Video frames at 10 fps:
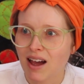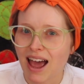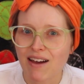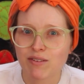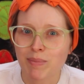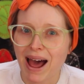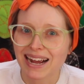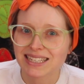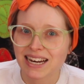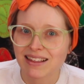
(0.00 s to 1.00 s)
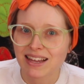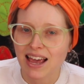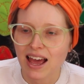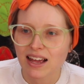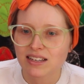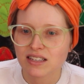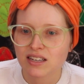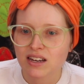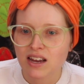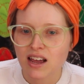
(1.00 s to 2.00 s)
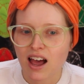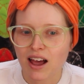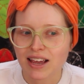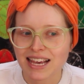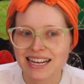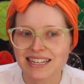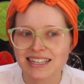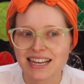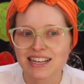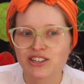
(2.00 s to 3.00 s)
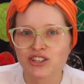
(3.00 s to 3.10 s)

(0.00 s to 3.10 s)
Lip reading: I haven't packed anything yet. He's